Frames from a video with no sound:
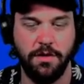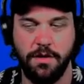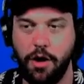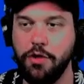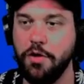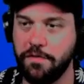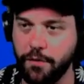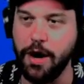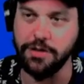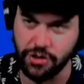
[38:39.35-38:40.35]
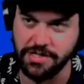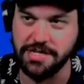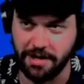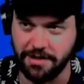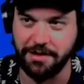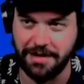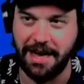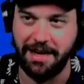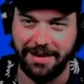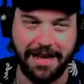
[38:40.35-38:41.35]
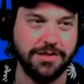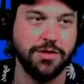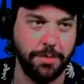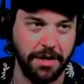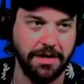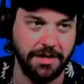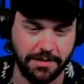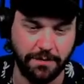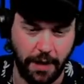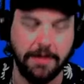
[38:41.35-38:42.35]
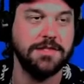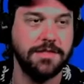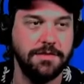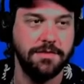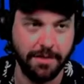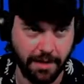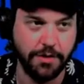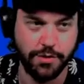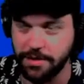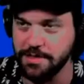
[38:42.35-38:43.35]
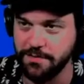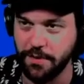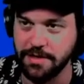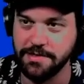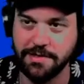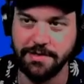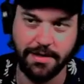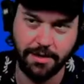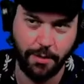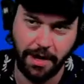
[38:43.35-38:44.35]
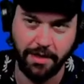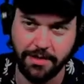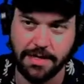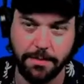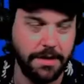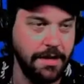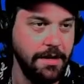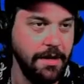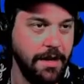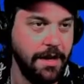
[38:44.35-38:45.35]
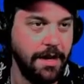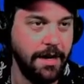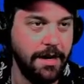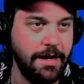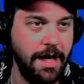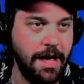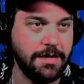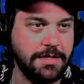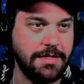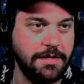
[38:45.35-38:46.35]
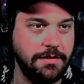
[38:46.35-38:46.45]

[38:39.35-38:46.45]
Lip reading: Although French is technically not an answer, but it is France. The country is France. Either way, I'll accept it. Next.